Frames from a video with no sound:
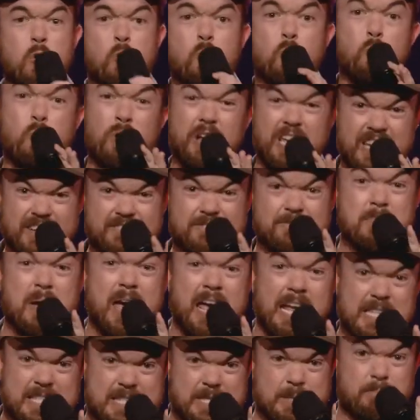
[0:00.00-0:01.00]
We've
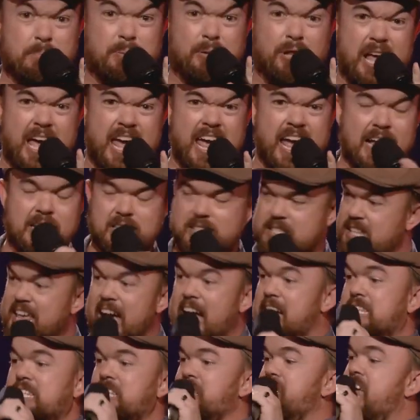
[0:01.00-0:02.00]
made some plans.
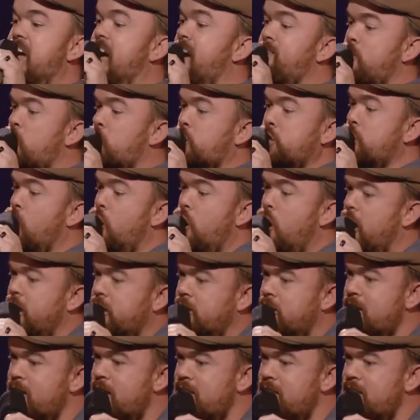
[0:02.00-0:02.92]
That's never good.